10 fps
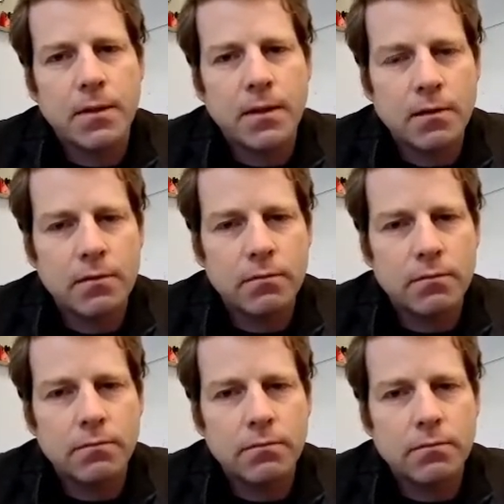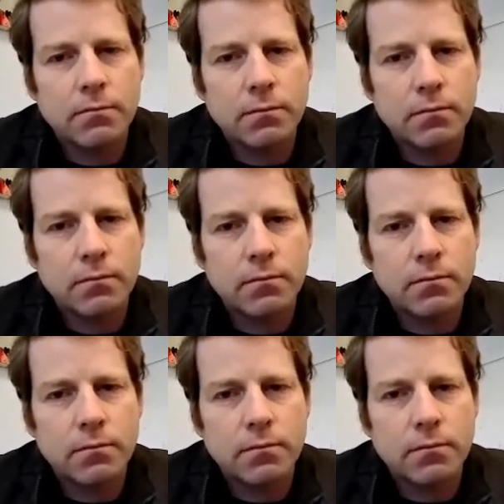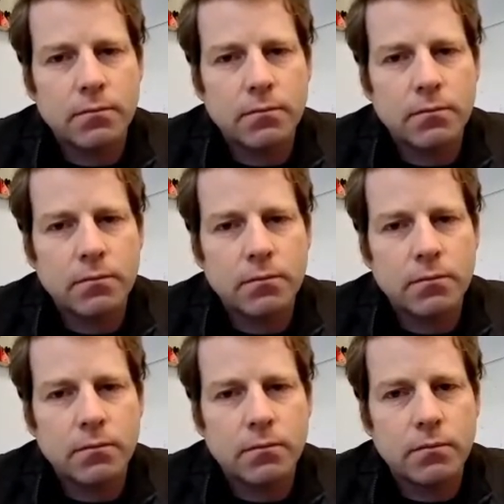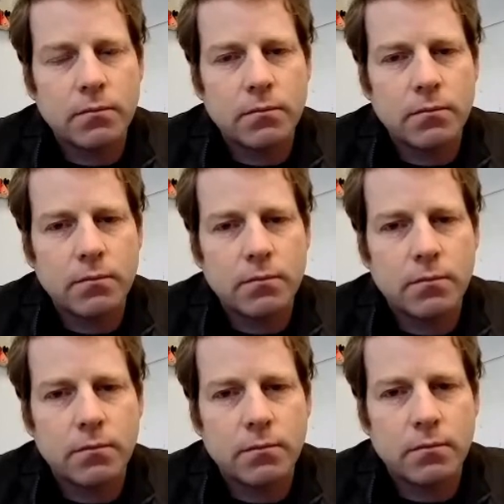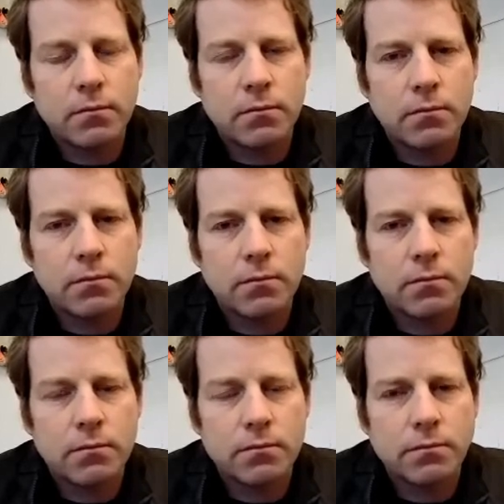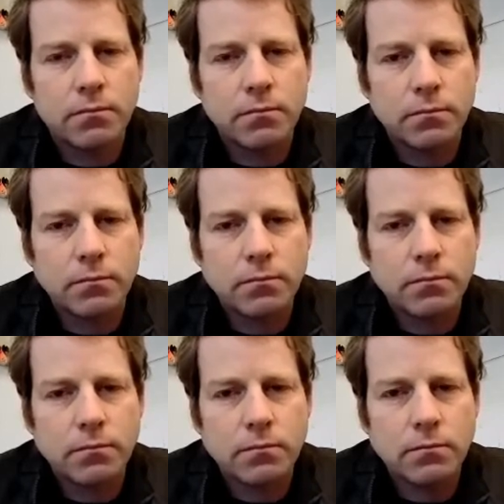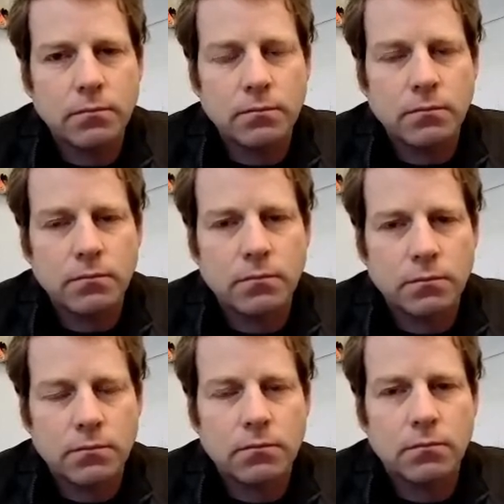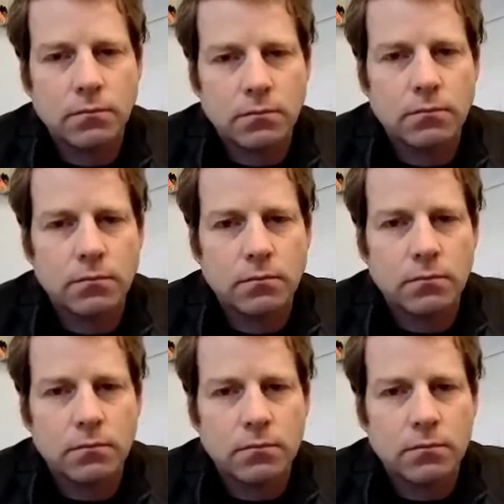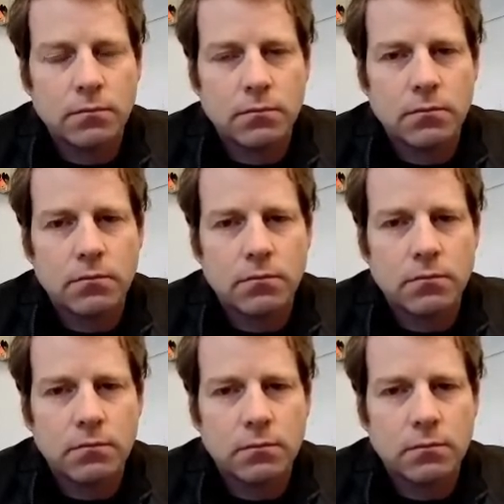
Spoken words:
The person shown says nothing.